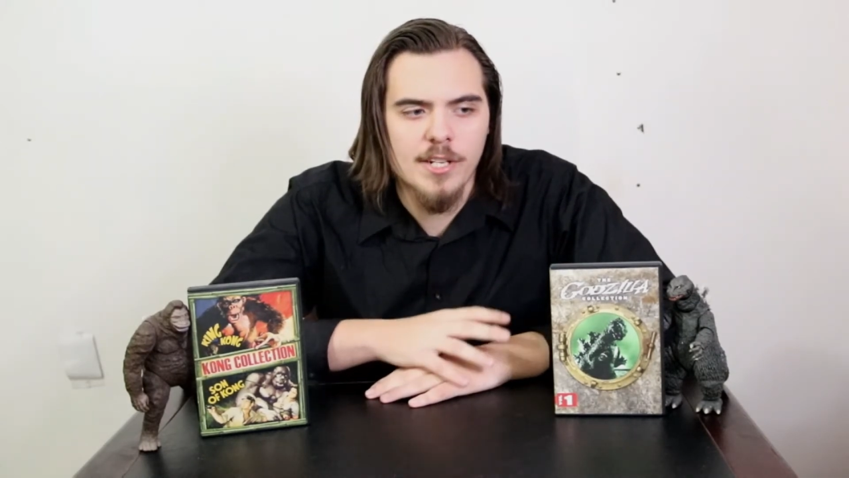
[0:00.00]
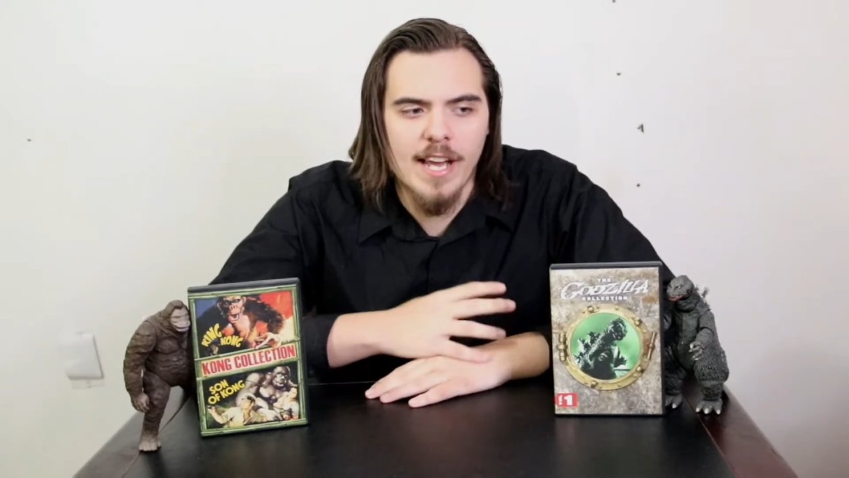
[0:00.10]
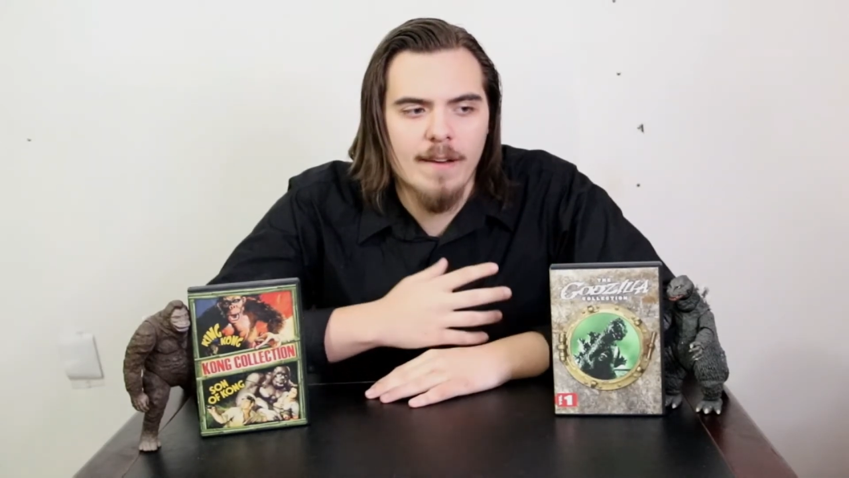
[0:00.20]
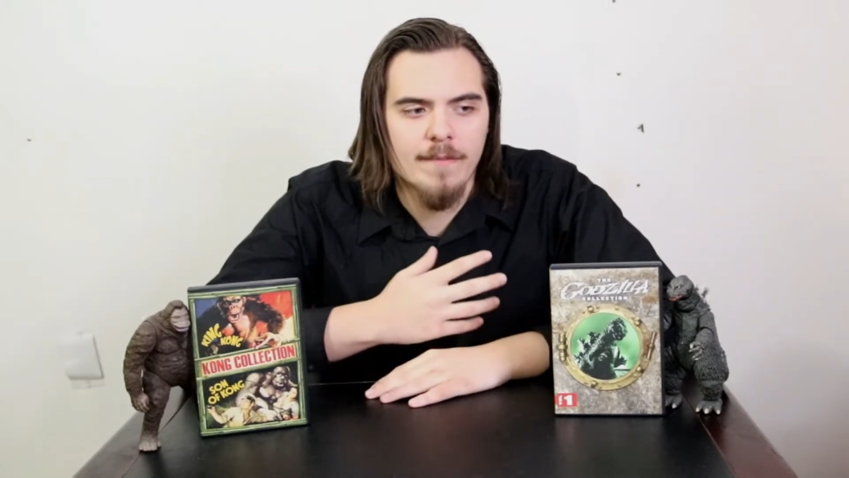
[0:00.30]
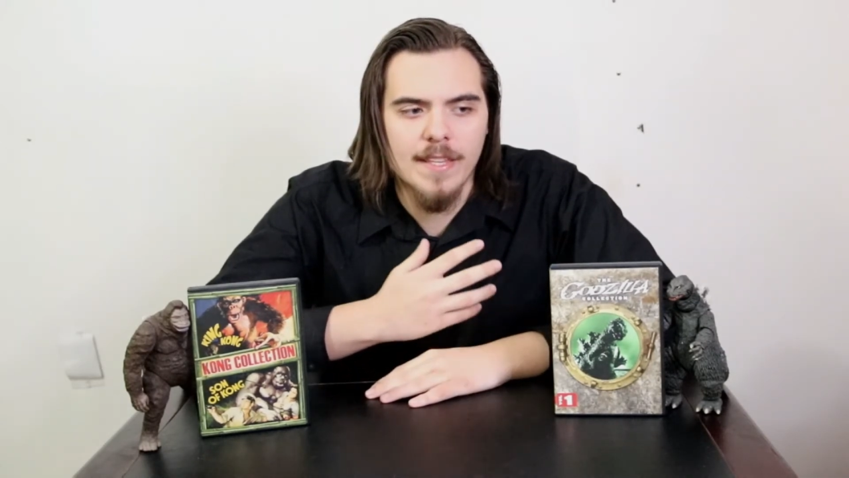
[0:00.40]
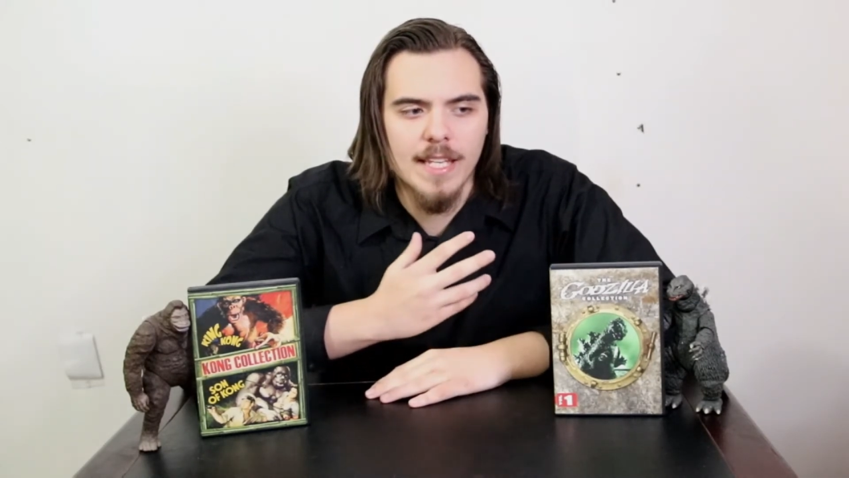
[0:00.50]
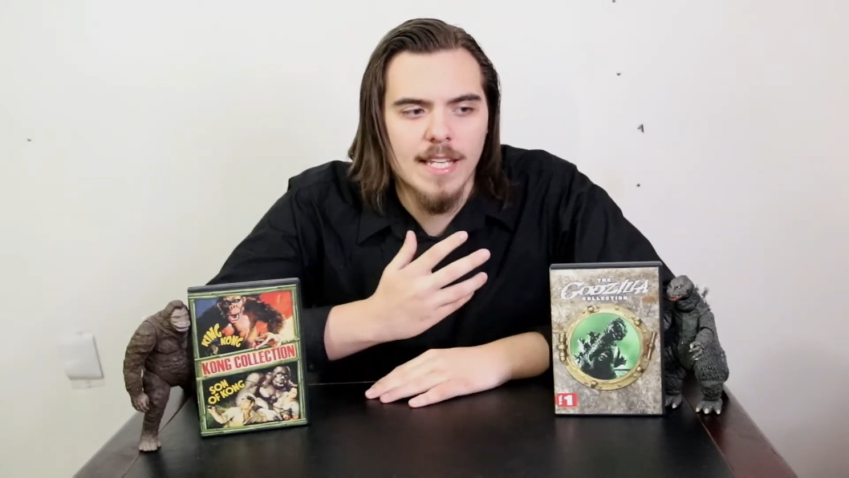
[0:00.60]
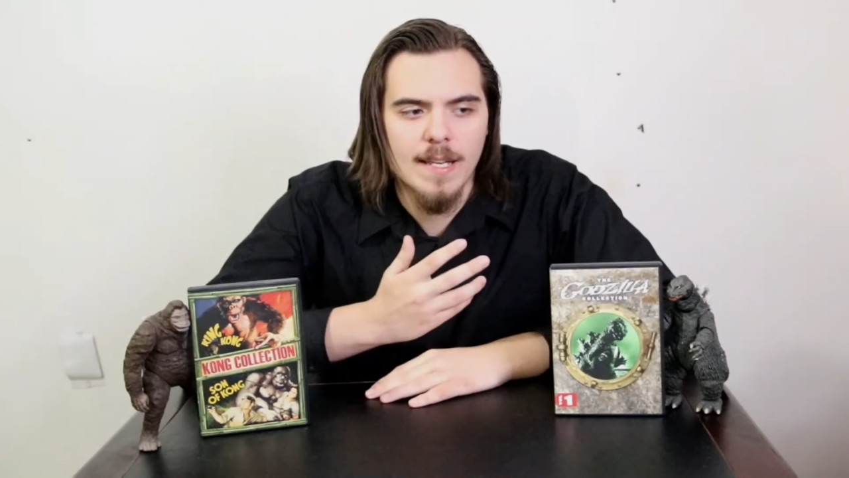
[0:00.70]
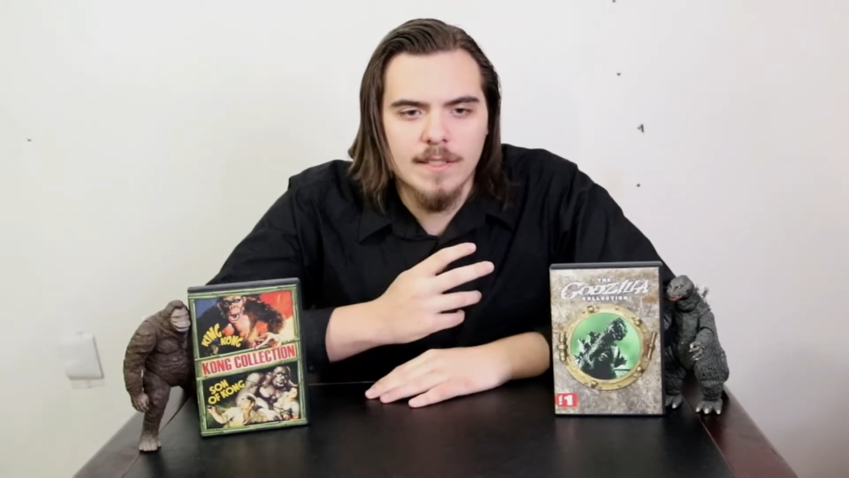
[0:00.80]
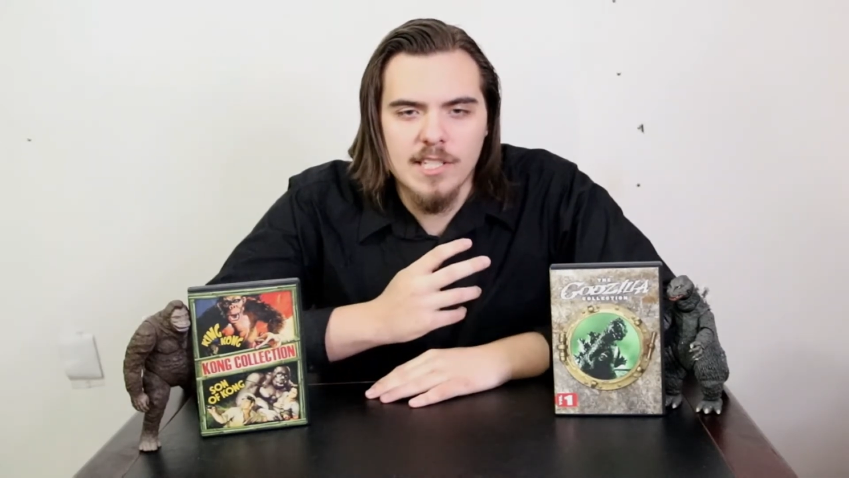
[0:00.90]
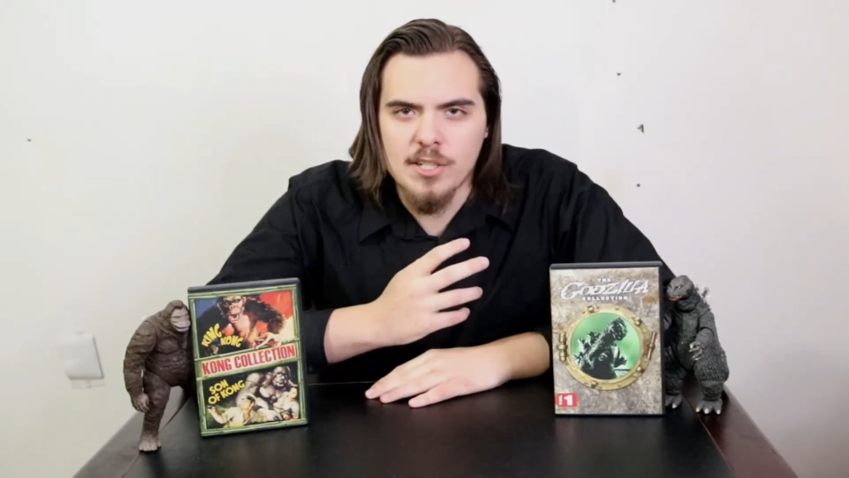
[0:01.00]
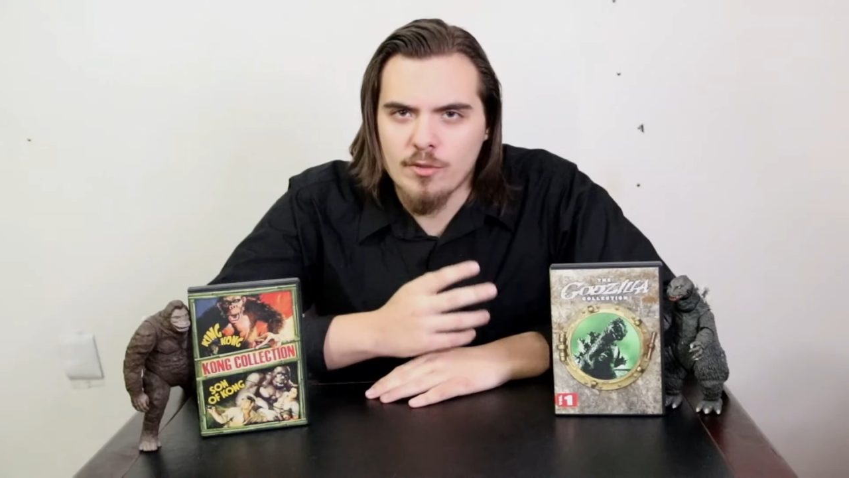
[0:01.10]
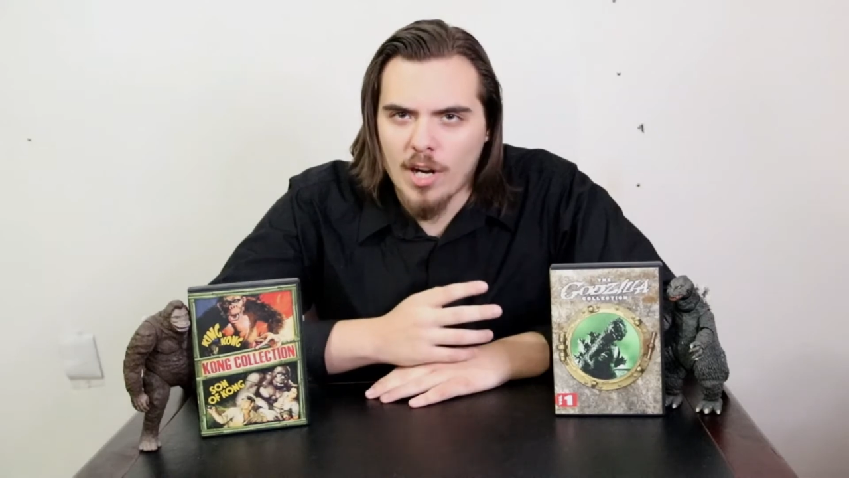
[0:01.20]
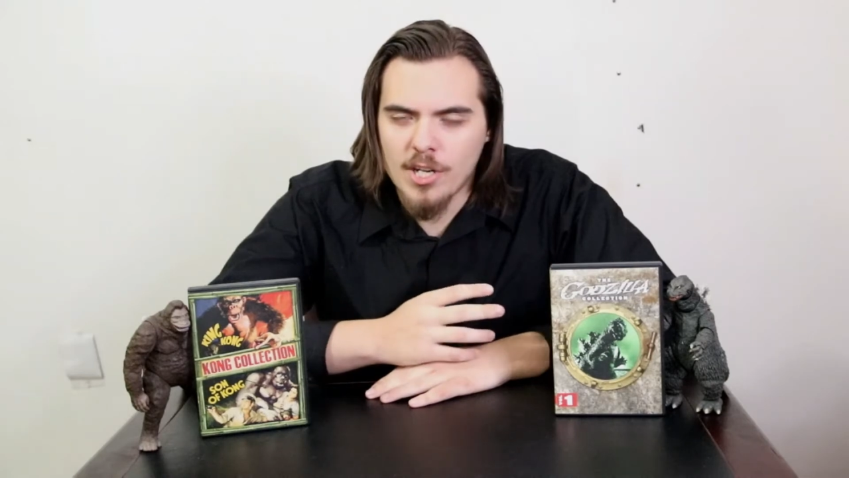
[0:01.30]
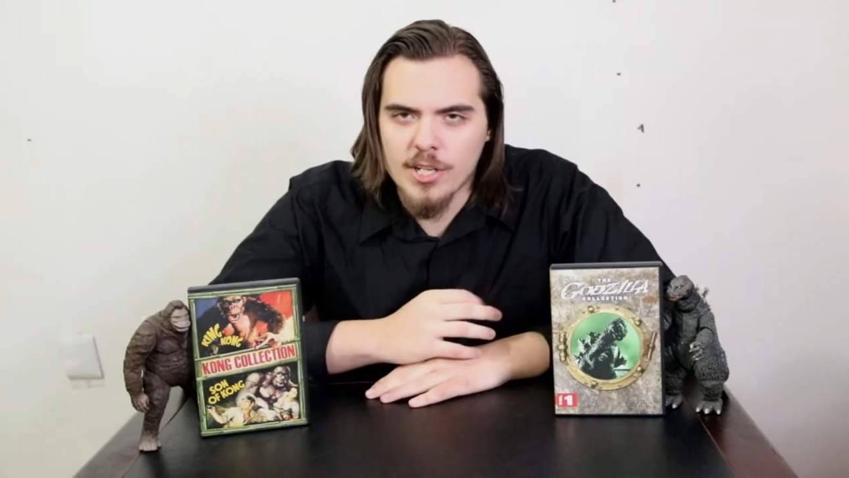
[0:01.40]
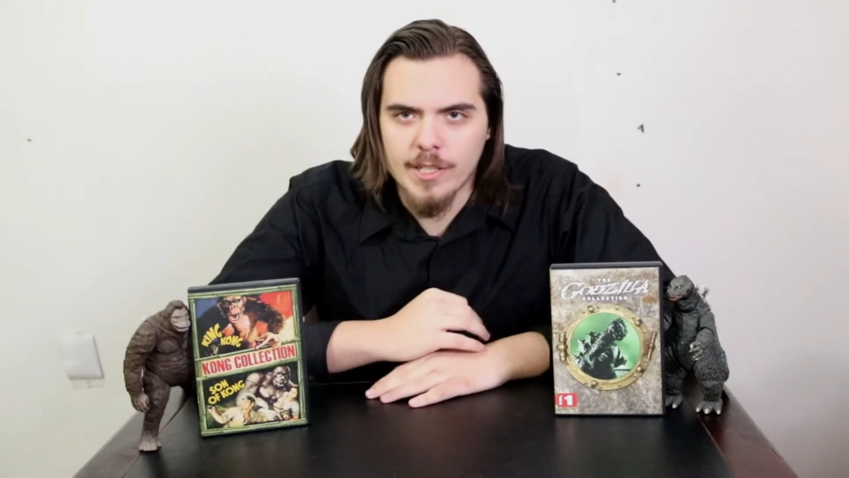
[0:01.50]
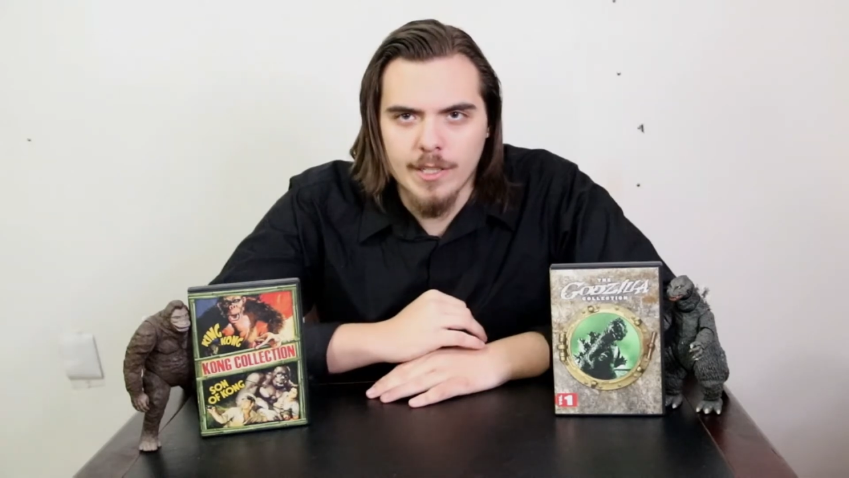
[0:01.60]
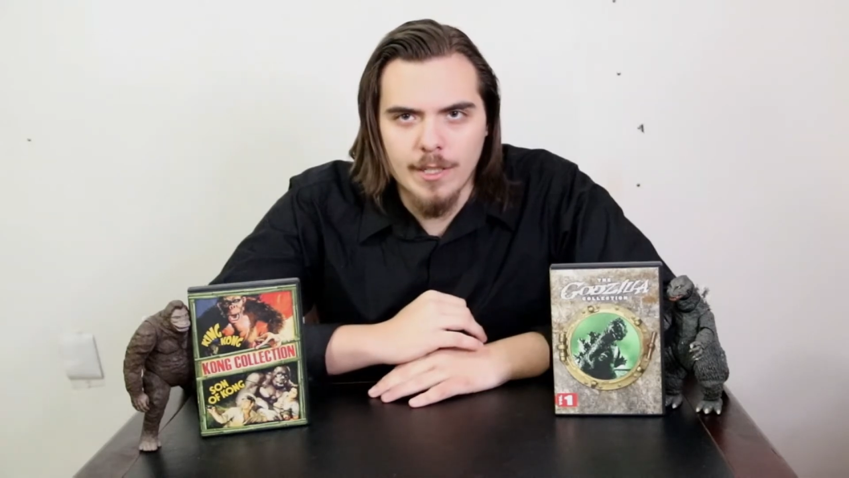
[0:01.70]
you have the destruction,